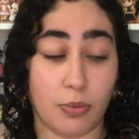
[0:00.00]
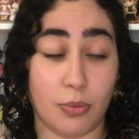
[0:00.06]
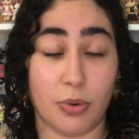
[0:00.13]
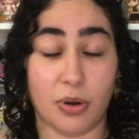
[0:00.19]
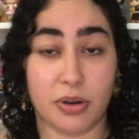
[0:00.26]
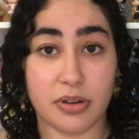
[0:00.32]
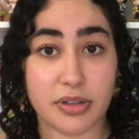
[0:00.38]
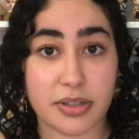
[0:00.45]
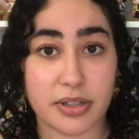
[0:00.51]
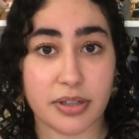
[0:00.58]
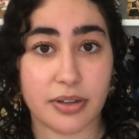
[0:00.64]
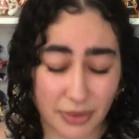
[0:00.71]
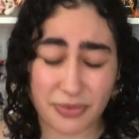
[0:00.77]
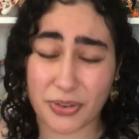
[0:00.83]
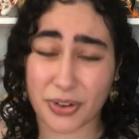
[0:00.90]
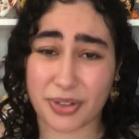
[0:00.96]
worse
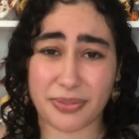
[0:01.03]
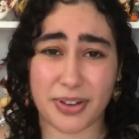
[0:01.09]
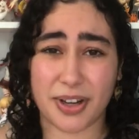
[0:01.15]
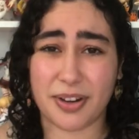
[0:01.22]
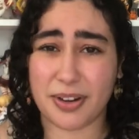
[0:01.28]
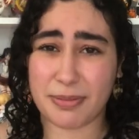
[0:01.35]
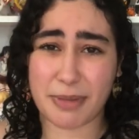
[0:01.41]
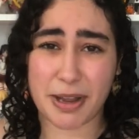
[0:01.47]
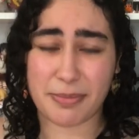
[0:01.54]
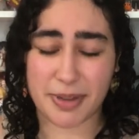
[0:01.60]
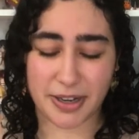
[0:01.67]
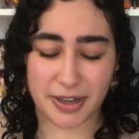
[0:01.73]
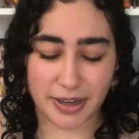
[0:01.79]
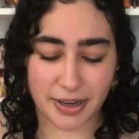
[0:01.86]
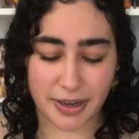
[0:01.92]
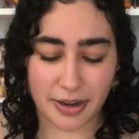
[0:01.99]
for the figure, in my
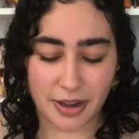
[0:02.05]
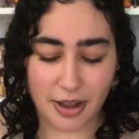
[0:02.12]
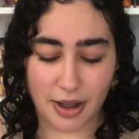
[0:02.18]
opinion.